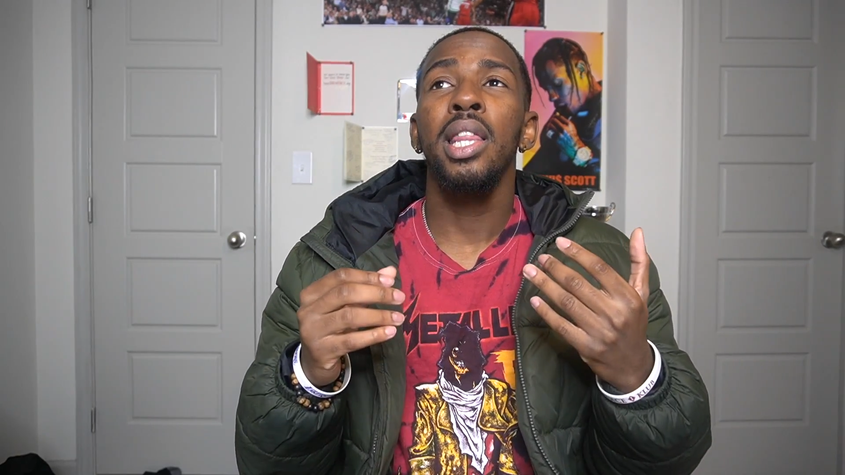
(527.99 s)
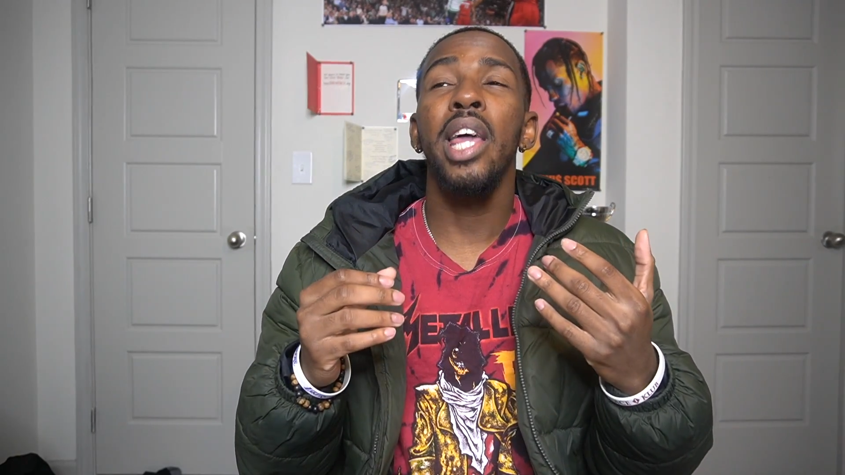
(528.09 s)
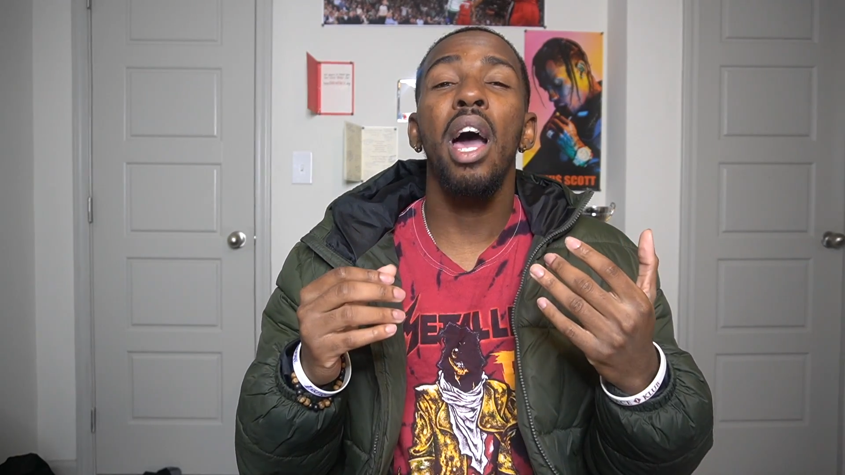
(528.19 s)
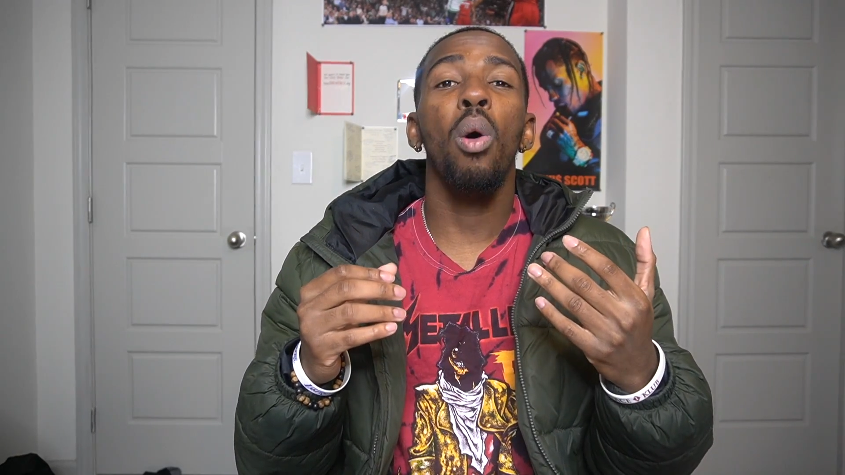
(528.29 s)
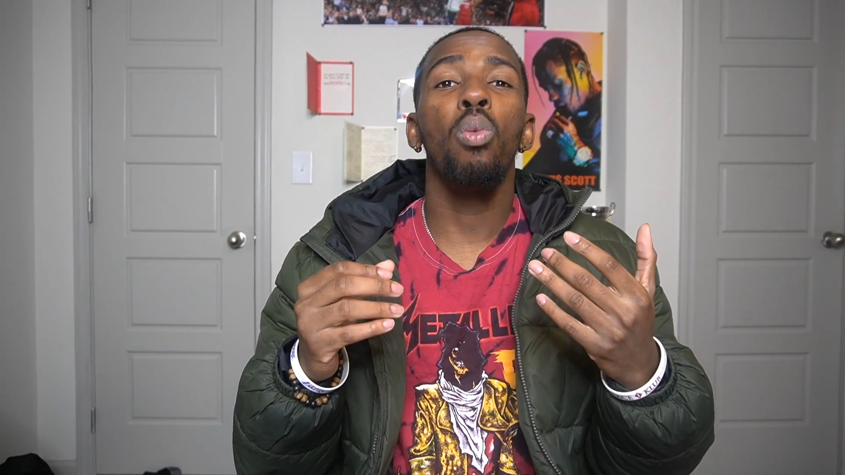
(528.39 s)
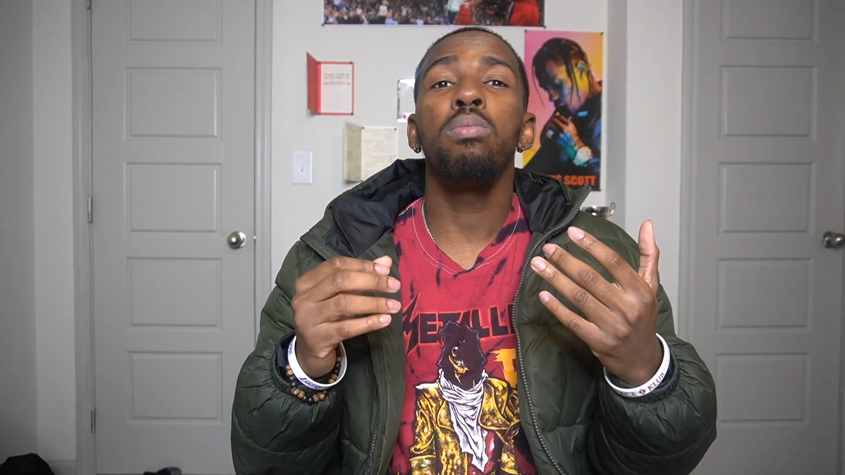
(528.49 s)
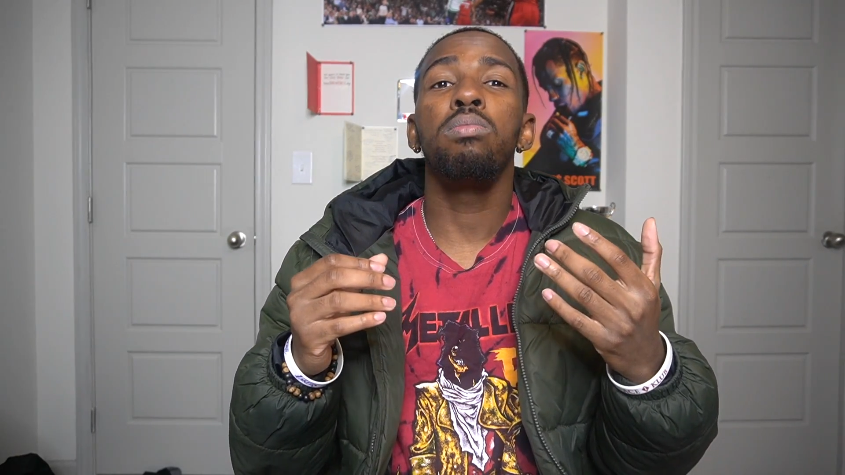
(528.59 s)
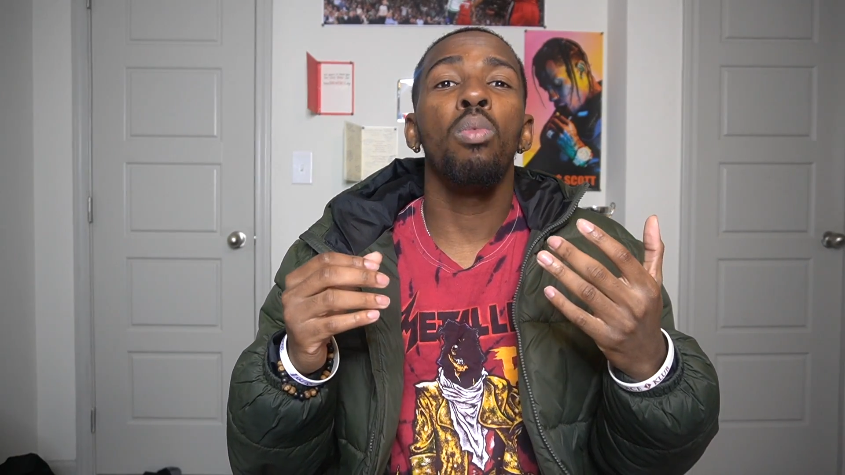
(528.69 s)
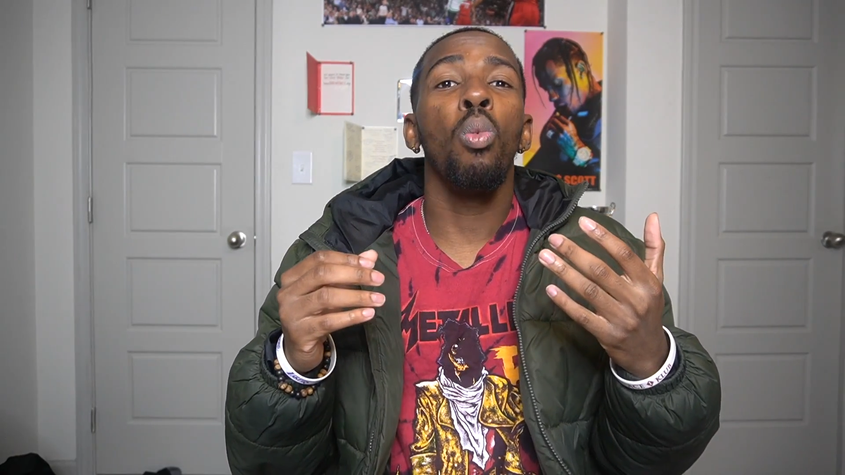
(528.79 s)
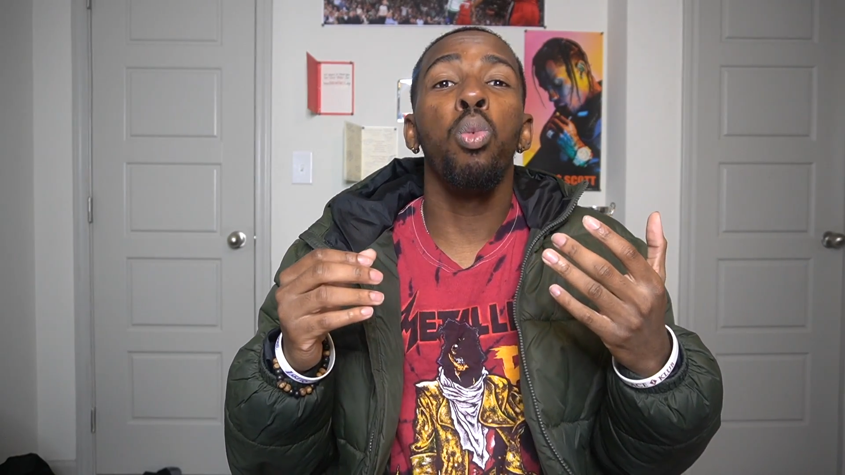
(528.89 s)
that
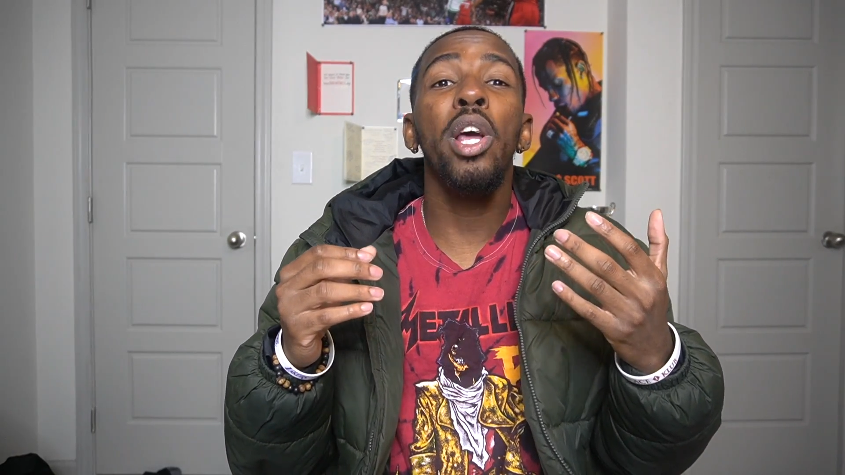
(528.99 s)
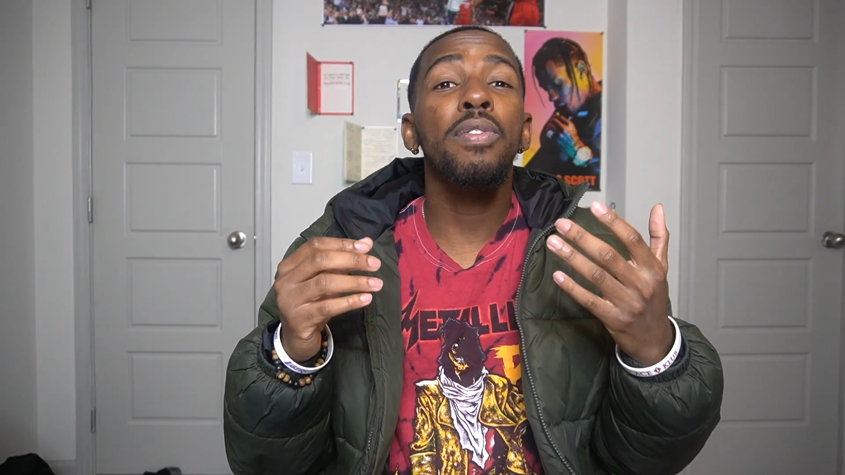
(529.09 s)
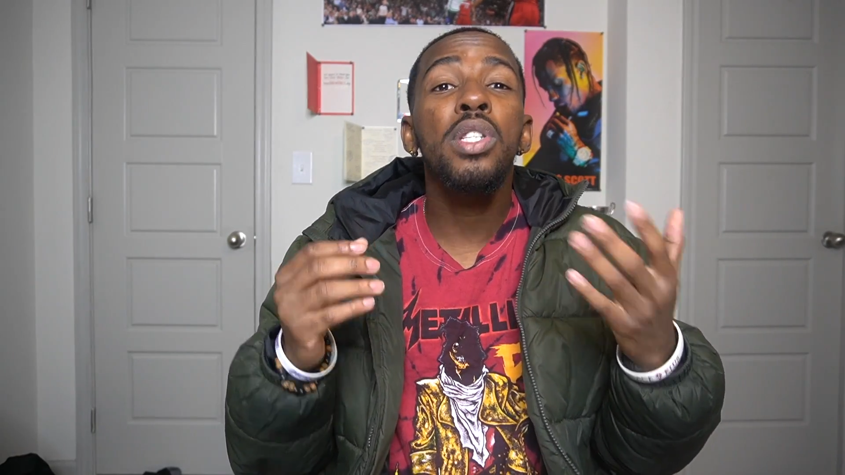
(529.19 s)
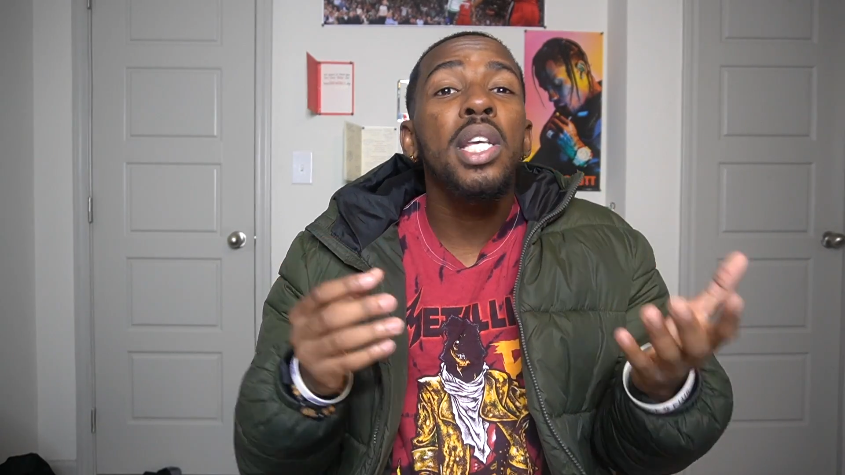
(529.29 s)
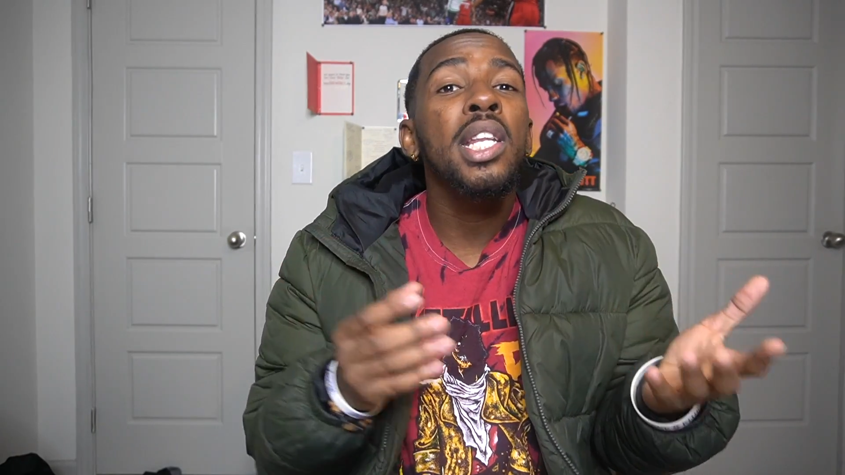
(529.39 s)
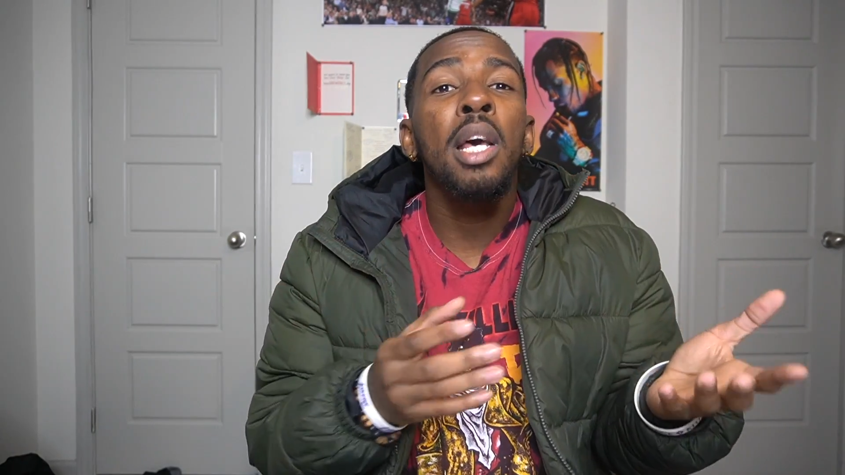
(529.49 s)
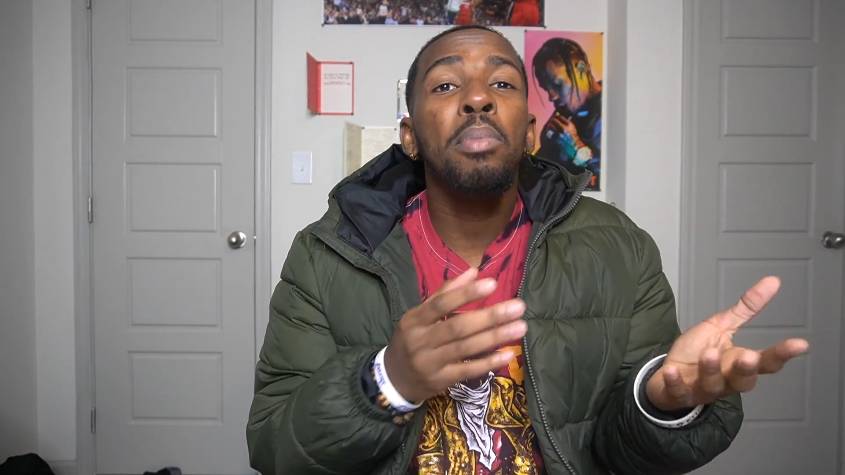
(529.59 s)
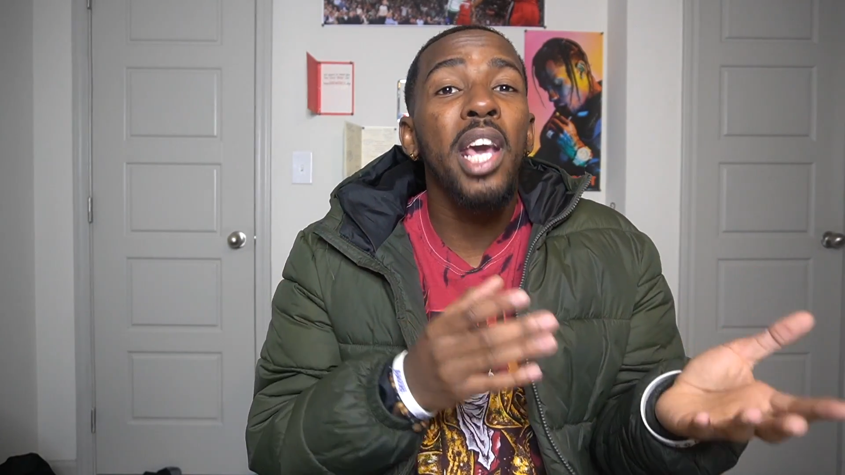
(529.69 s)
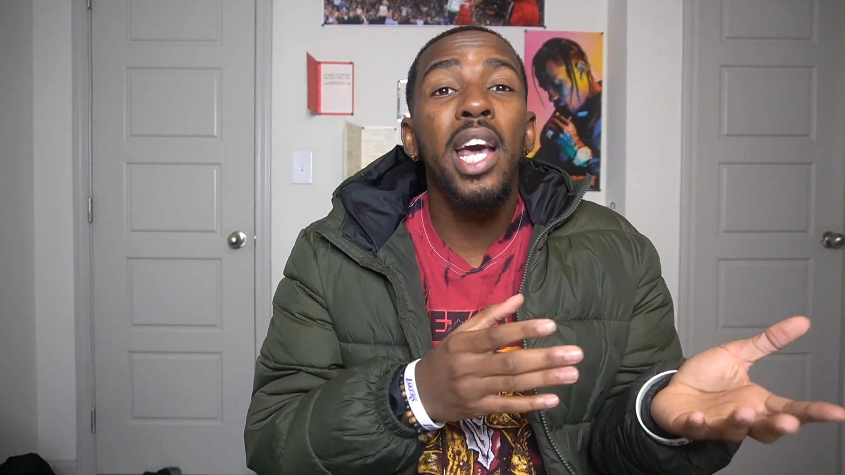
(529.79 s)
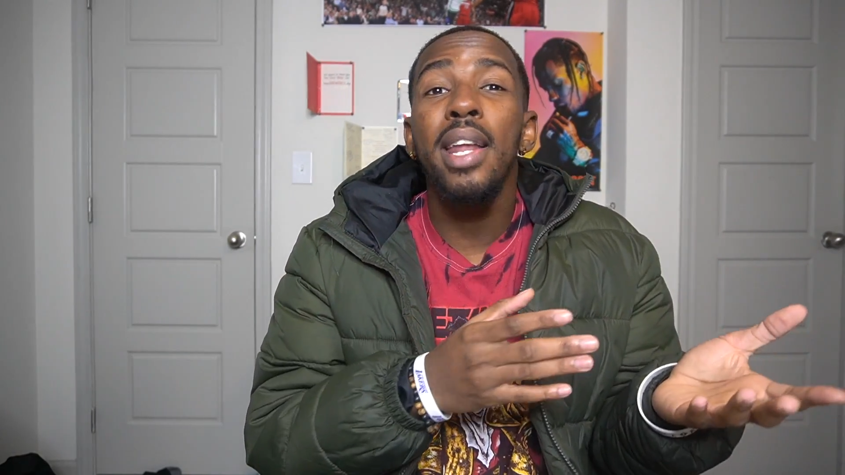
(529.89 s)
we have seen
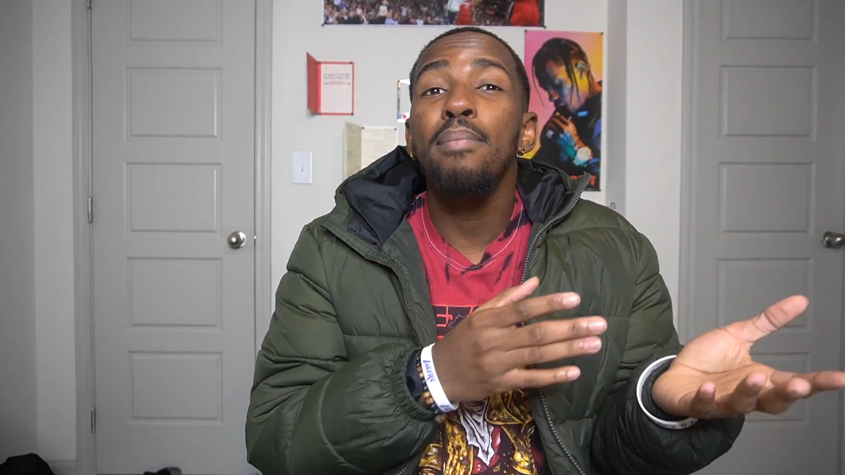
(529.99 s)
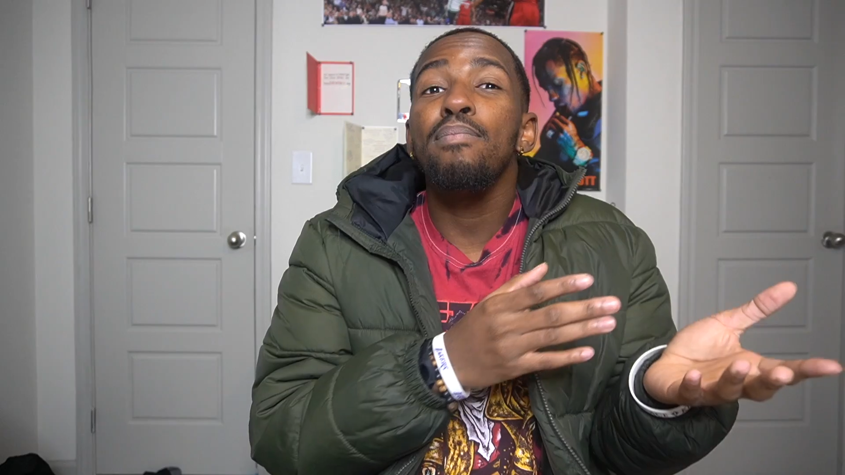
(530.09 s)
them get